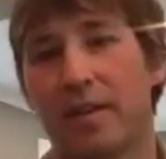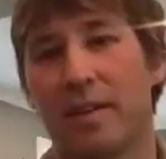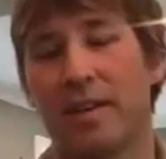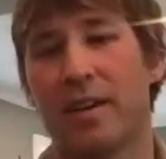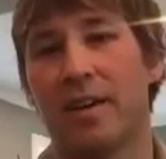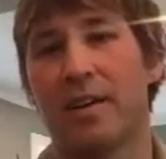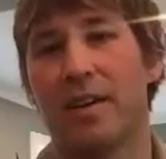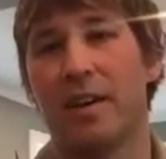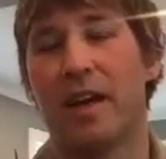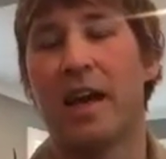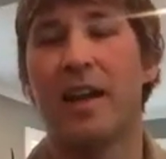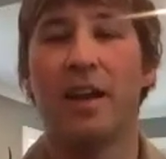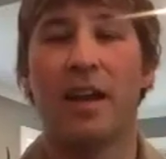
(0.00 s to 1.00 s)
yeah,
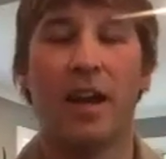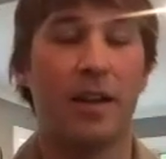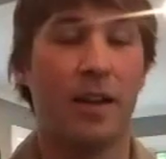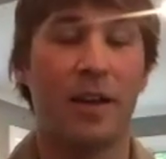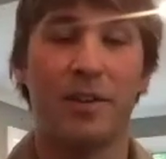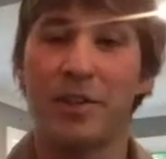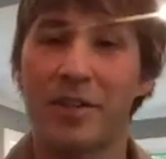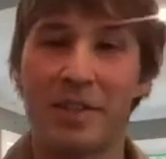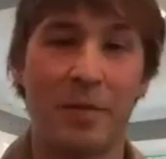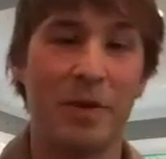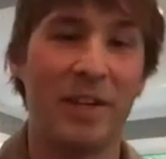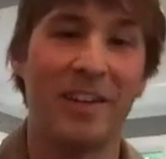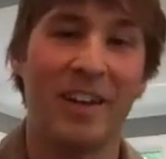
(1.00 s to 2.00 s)
and just, I
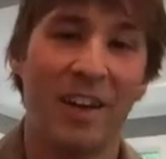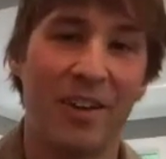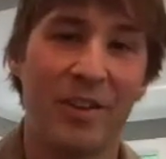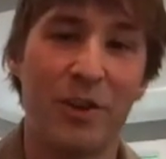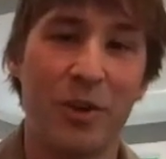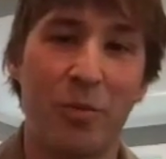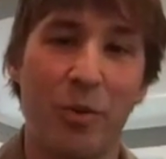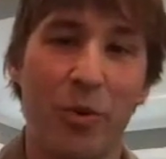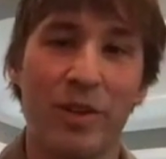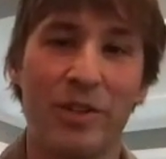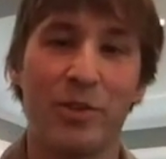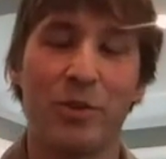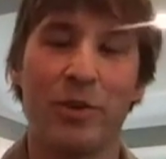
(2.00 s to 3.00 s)
mean, to your
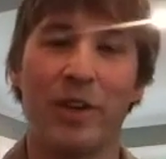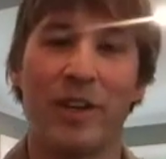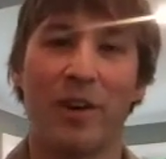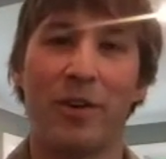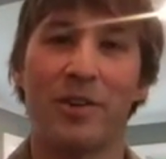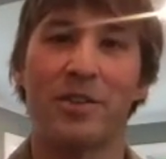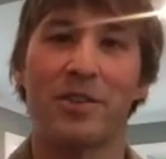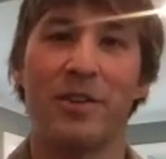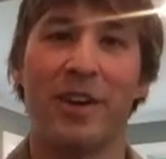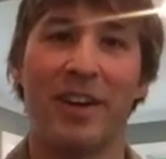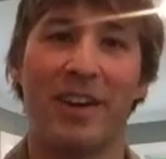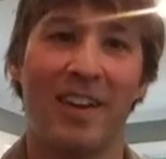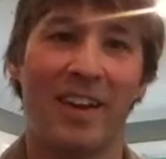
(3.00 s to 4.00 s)
point too, it also
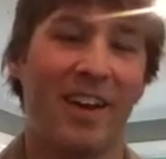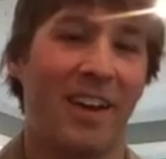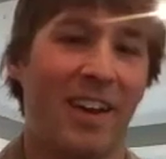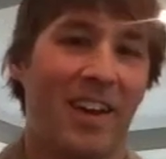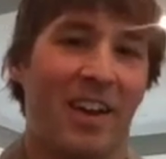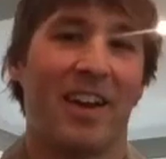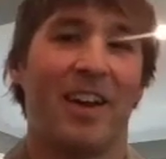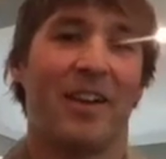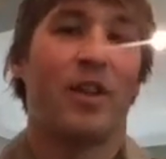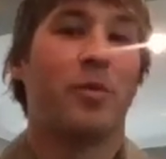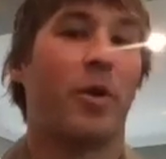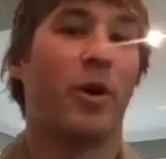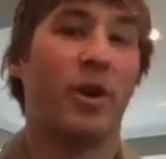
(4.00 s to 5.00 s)

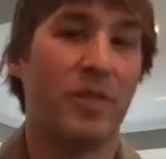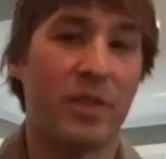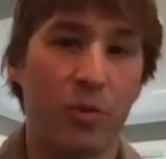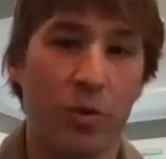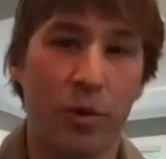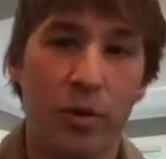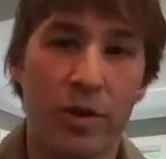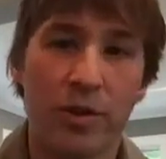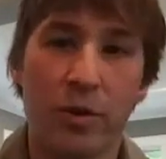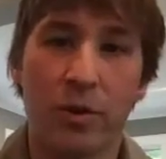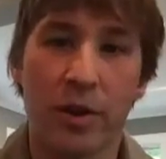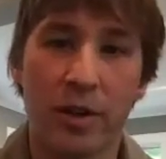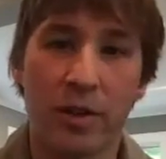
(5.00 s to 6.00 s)
another part of it is we're so
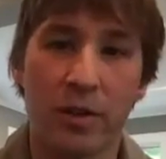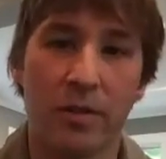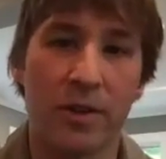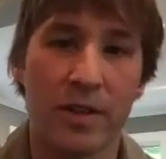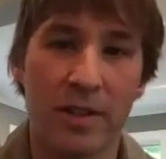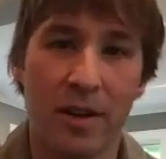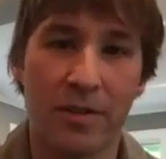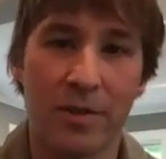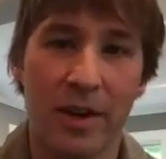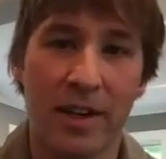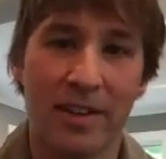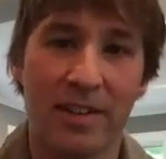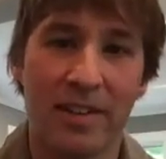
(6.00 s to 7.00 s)
critical of ourselves,
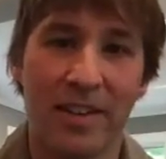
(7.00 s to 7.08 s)
right?